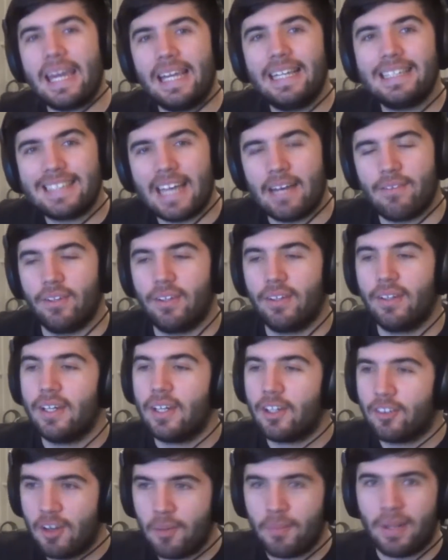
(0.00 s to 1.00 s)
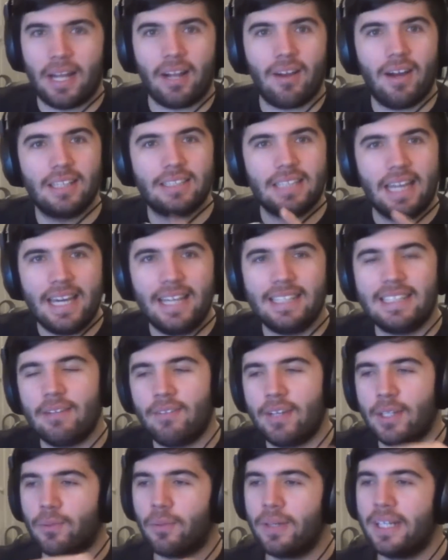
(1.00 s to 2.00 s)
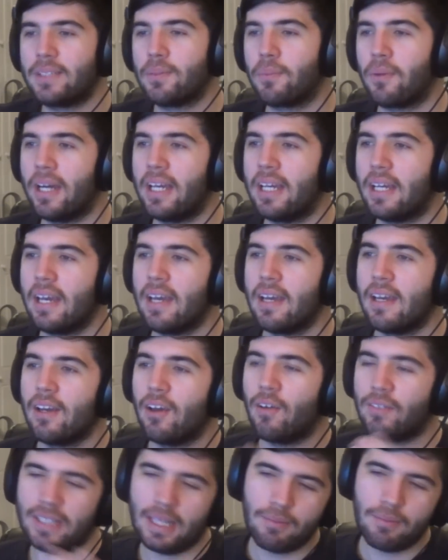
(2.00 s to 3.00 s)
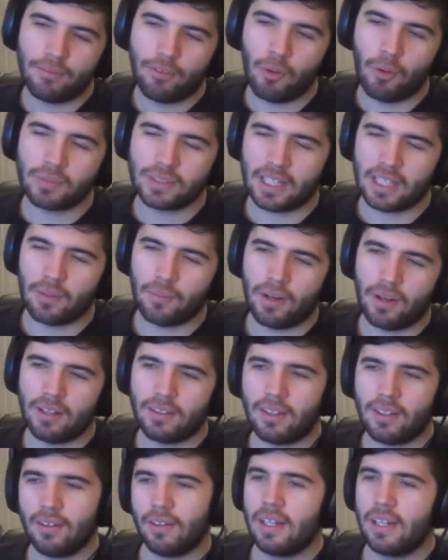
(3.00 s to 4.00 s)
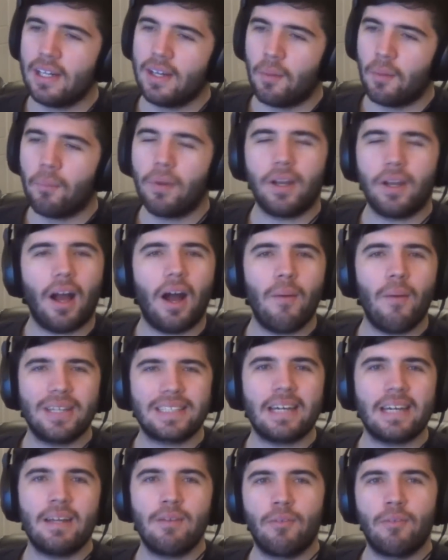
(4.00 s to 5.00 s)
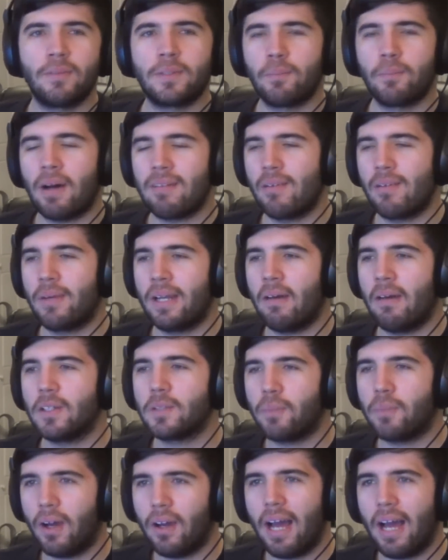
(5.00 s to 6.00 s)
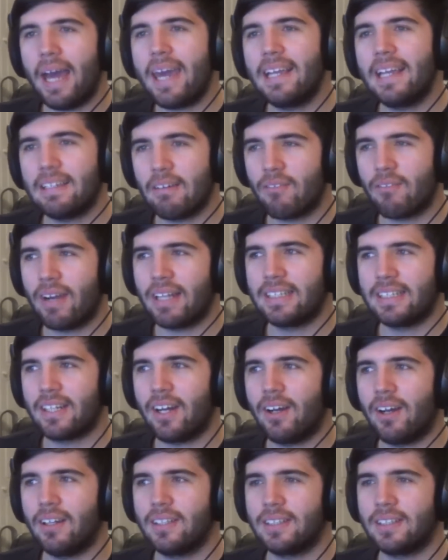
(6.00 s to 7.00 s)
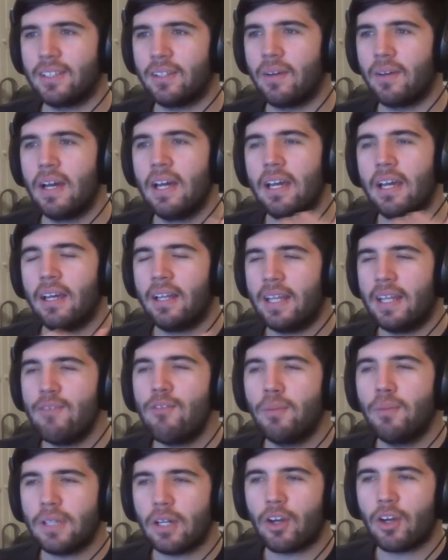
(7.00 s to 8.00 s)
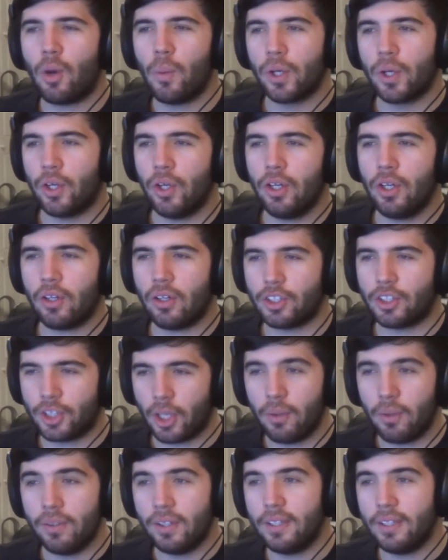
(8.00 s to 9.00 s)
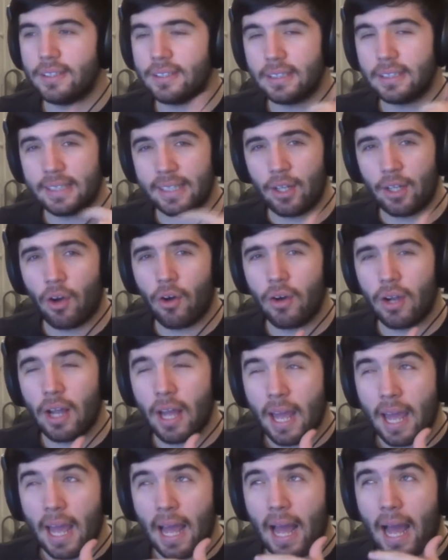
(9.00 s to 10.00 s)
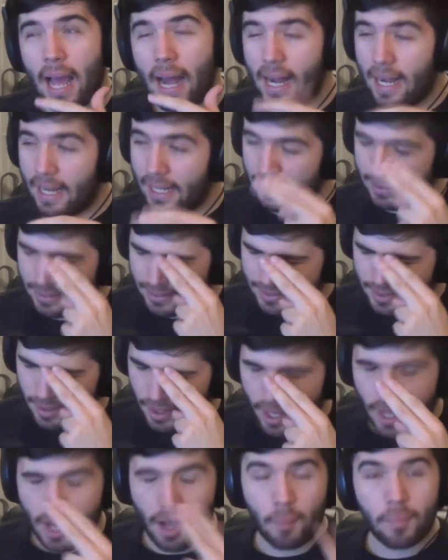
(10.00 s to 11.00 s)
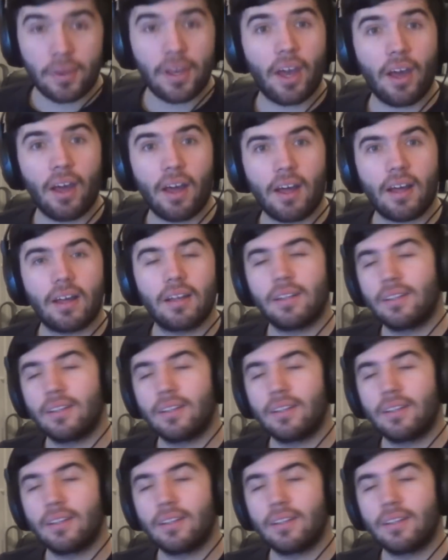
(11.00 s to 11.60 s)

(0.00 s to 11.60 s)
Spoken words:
87. Remember that, guys. 87 is what we need to break. Obviously, informs kind of work, though. But I always count informs above everyone else, but 87 rated Ozil. The informs I've got were good. I've got Jonas, De Jong, and Mier.